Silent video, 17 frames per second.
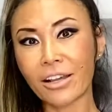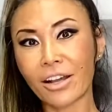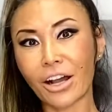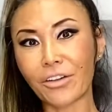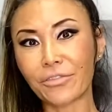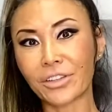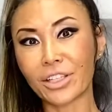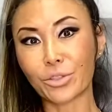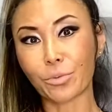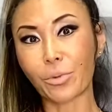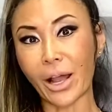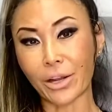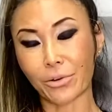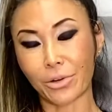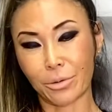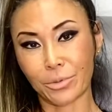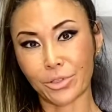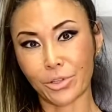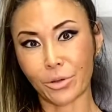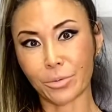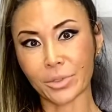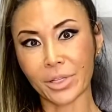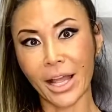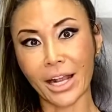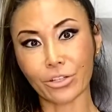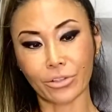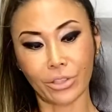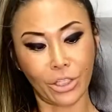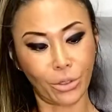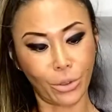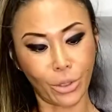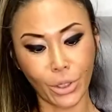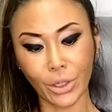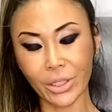of these Y chromosomes actually
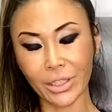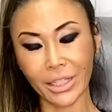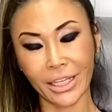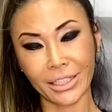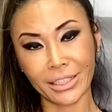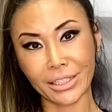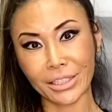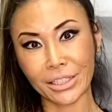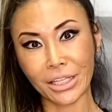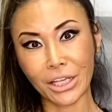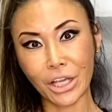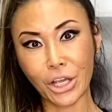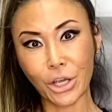correlates